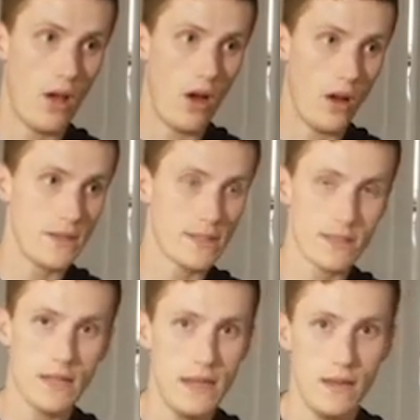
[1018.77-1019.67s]

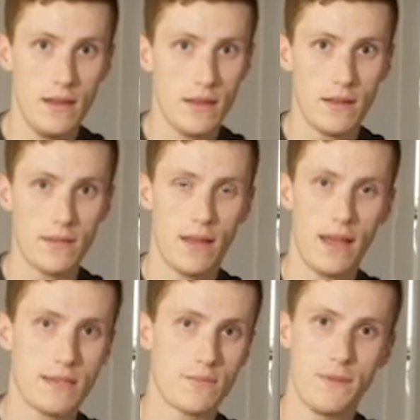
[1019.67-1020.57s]
Honestly,
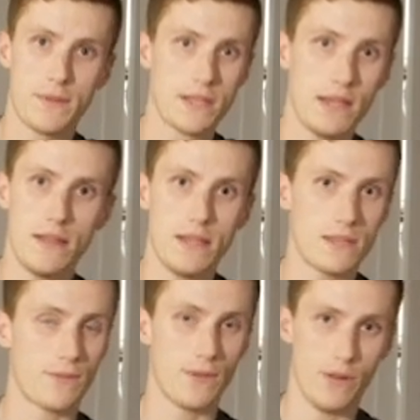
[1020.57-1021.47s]
guys, we've studied this
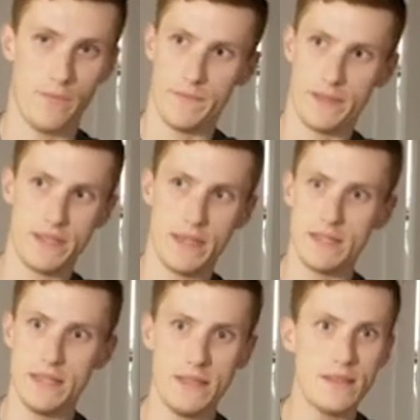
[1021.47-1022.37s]
for
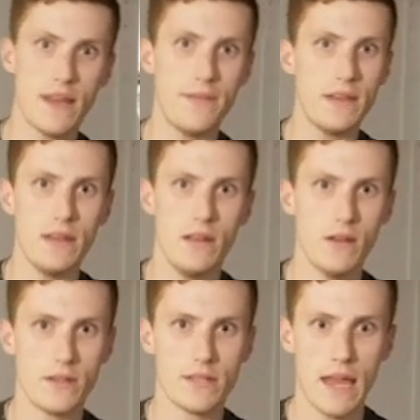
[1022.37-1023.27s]
60, 70 years,